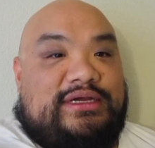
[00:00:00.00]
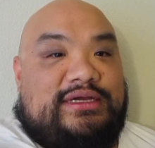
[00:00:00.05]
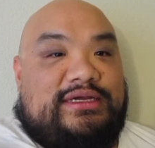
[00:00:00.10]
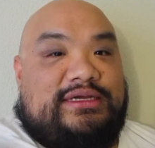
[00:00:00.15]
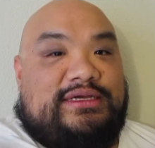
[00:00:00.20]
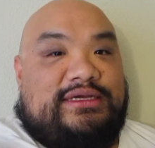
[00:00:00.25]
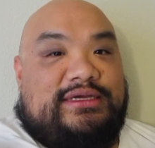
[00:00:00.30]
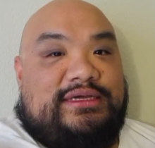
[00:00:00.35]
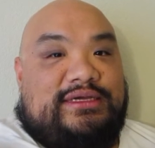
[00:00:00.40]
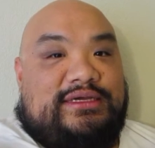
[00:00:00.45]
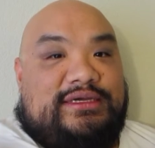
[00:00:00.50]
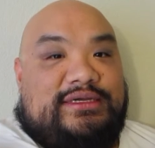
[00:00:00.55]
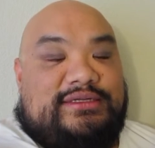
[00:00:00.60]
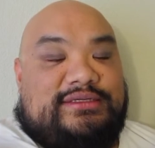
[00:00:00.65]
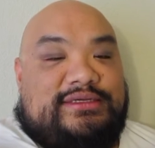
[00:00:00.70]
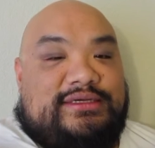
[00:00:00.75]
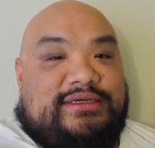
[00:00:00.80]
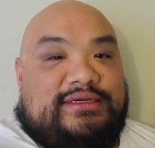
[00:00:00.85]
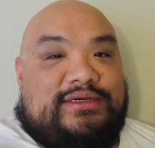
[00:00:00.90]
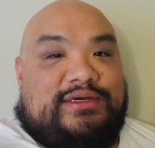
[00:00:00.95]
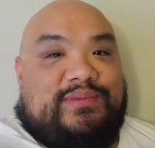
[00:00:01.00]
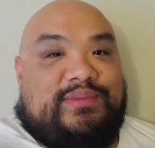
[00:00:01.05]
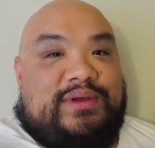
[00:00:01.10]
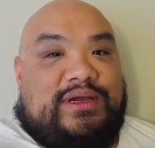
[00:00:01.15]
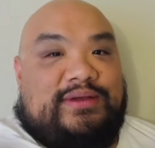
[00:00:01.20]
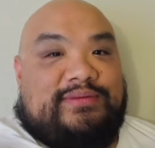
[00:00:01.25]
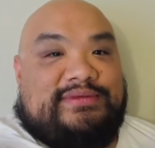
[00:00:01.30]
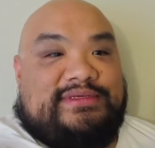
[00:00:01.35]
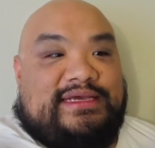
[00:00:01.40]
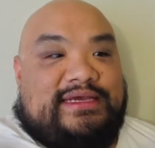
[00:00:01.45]
uh, to her
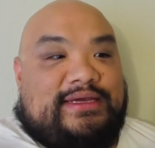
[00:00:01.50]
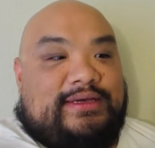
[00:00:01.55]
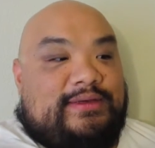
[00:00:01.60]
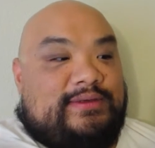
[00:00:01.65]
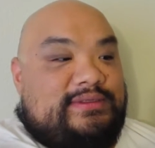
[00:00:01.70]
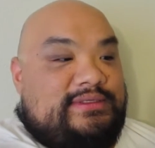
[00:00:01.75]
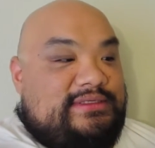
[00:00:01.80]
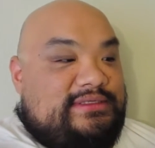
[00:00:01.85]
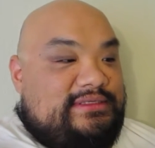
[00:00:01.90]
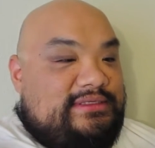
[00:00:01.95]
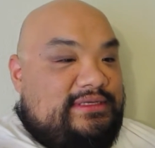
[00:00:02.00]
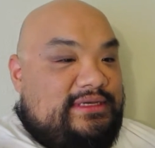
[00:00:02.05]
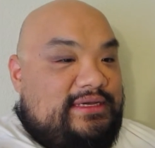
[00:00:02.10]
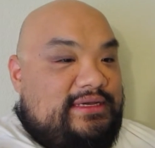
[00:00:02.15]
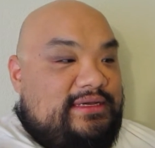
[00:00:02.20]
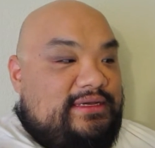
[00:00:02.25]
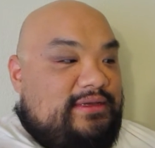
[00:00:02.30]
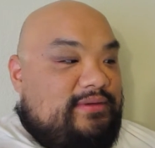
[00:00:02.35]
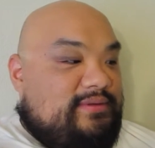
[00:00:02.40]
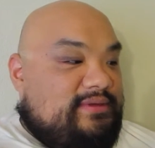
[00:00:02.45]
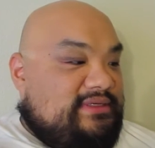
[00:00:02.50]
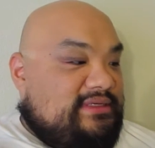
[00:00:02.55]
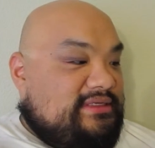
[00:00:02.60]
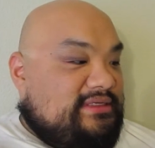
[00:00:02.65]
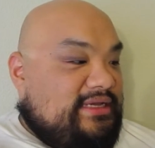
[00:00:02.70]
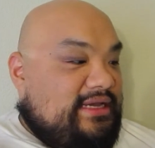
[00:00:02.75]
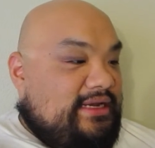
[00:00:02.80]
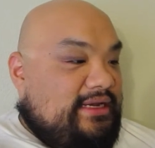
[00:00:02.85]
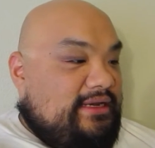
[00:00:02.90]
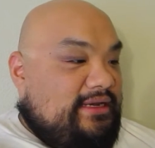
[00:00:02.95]
mom's house. Uh, he was
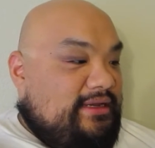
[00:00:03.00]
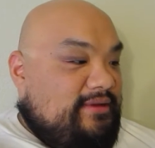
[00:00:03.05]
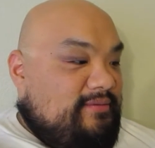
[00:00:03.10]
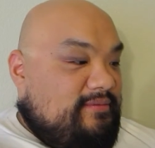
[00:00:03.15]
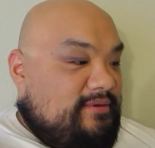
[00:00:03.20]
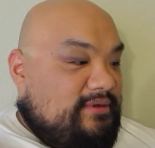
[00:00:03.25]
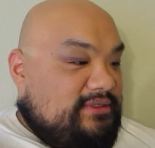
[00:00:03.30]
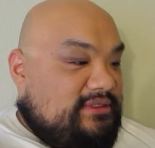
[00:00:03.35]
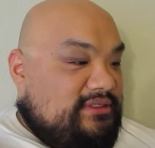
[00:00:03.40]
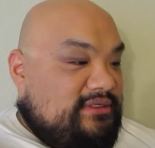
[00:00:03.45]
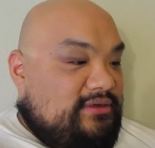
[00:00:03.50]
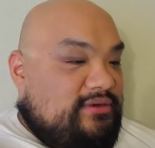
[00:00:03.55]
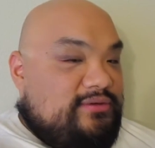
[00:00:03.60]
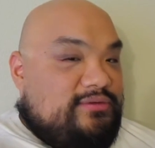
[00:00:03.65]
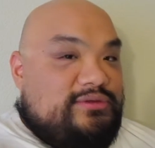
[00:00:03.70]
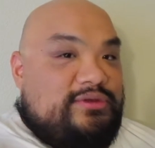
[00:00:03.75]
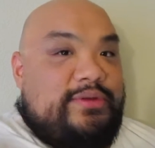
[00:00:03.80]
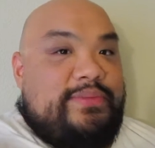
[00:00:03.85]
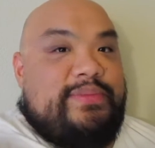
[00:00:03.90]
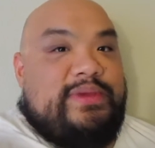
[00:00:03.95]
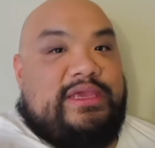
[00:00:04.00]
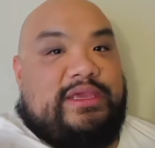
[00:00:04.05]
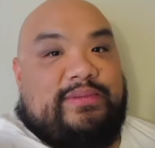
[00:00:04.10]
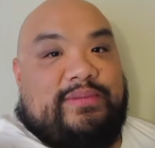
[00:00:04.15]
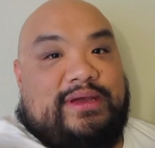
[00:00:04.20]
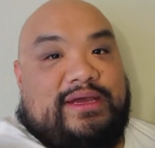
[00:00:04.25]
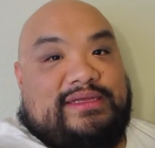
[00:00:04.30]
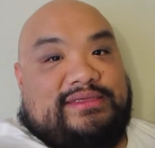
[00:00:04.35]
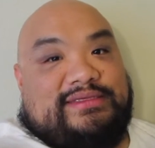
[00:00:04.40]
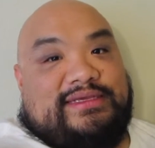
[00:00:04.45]
excited. He wants to go to
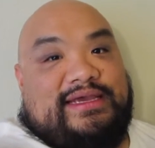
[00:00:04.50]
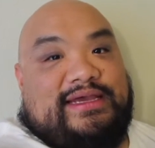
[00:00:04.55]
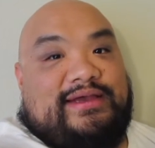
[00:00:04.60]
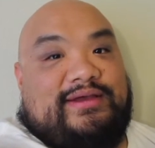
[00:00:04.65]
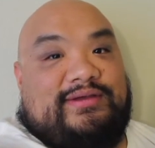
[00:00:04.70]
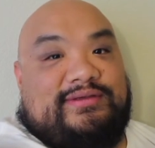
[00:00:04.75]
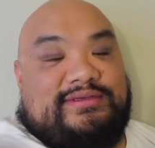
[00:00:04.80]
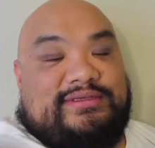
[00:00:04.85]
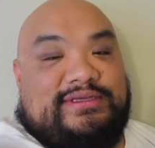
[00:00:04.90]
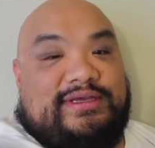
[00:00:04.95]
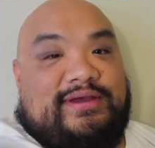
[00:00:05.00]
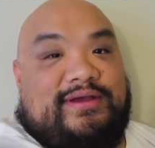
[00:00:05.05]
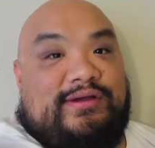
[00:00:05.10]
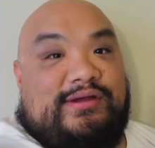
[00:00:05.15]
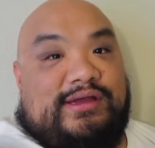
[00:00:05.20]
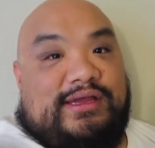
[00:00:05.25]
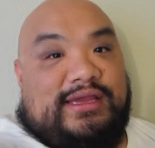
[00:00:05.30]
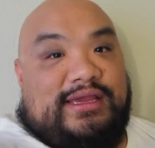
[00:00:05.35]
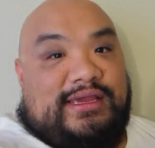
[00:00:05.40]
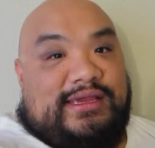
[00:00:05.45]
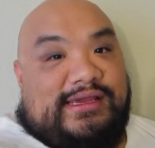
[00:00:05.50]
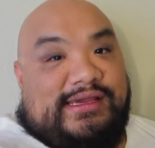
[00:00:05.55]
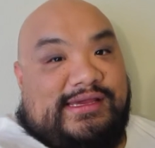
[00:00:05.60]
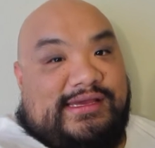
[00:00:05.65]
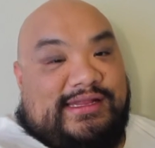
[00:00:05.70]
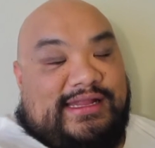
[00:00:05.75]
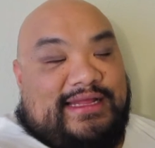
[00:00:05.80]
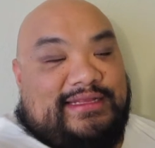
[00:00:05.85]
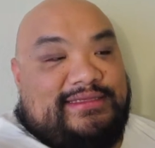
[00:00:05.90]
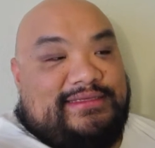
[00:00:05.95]
Meemaw's house, so
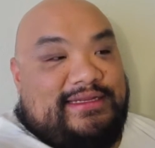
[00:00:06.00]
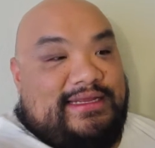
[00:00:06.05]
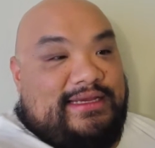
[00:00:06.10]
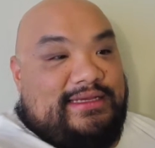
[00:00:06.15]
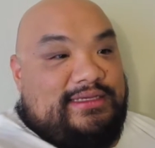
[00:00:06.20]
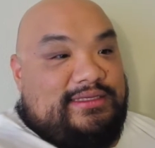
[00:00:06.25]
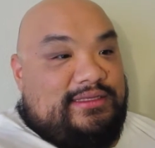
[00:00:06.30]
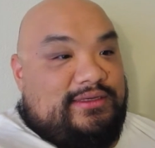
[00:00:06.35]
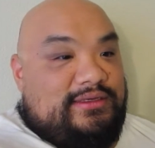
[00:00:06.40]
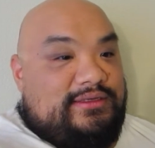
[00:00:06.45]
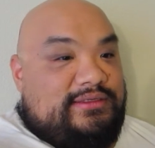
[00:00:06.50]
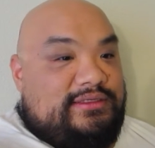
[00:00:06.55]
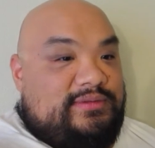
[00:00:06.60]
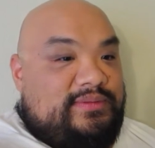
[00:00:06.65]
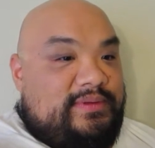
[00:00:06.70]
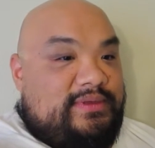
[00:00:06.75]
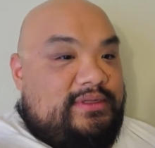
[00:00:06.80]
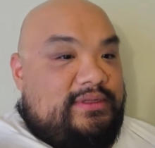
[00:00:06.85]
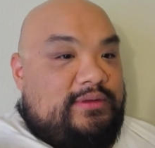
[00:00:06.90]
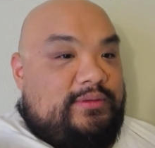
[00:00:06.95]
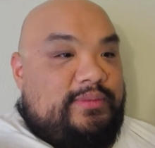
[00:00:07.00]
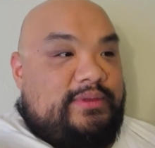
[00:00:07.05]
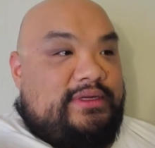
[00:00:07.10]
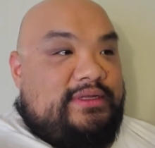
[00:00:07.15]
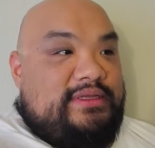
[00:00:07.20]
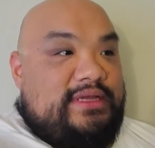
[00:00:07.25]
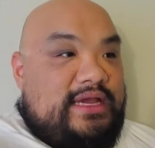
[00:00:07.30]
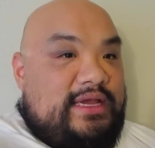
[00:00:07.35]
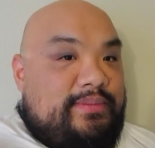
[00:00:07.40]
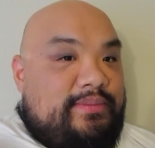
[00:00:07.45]
that's nice. I'll get to spend a little bit
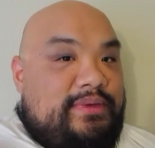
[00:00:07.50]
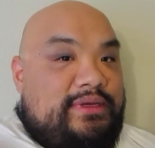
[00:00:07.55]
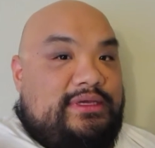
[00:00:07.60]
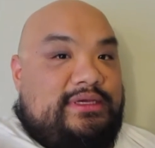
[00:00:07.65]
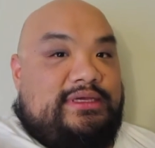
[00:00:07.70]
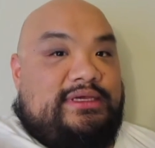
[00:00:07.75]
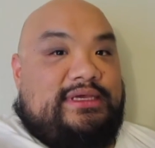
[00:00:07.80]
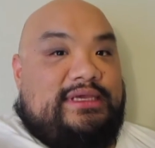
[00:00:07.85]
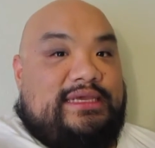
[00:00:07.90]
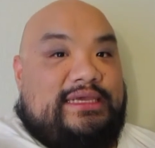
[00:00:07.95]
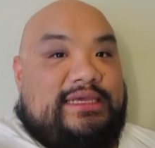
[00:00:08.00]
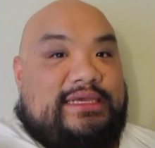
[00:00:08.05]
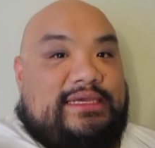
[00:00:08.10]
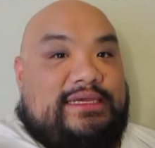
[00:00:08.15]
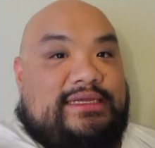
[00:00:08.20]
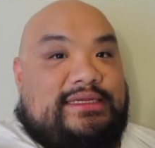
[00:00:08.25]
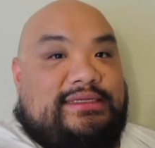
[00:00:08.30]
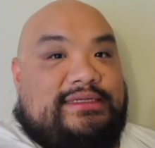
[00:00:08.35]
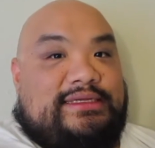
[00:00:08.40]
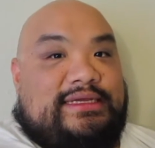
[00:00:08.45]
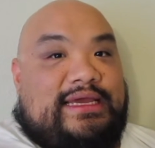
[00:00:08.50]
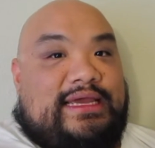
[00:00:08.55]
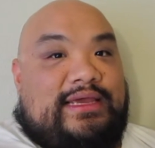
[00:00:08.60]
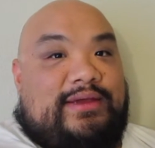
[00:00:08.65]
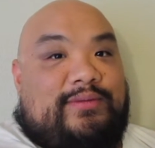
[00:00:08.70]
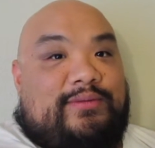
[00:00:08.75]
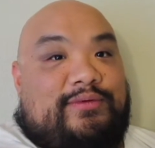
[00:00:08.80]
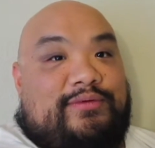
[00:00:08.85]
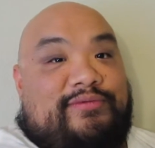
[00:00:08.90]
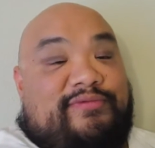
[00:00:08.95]
of time, and I
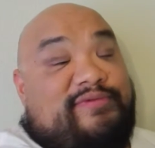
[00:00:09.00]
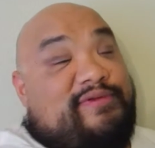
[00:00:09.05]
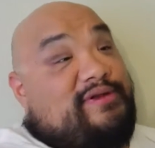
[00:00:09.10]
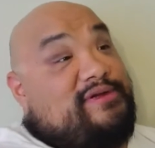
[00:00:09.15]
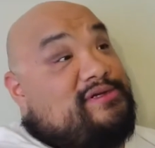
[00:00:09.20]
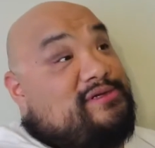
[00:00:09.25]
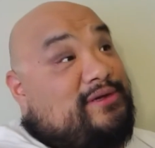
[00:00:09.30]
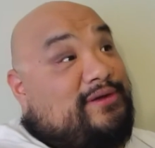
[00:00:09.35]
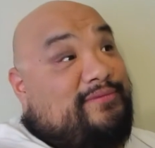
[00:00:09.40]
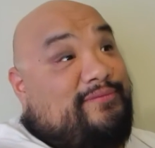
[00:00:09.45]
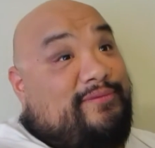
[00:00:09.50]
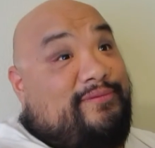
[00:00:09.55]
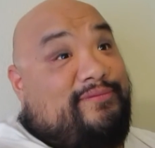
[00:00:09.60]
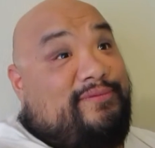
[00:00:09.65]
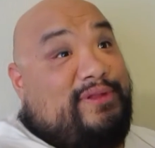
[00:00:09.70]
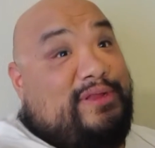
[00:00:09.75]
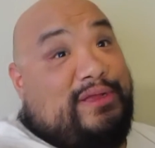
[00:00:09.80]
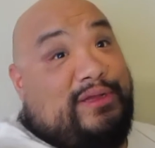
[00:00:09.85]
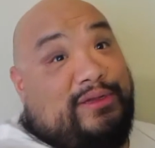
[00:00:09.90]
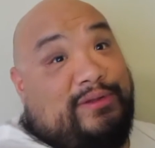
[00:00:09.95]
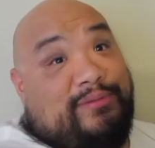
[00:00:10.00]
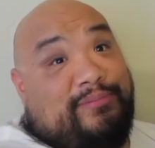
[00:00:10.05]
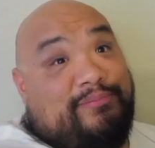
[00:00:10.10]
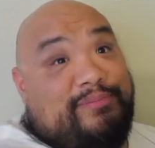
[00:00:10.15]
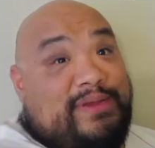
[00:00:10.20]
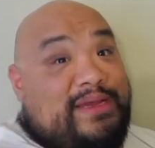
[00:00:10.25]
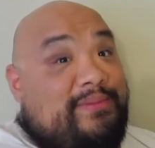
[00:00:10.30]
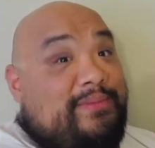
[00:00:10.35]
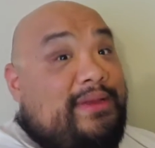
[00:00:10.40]
will finish off the vlog by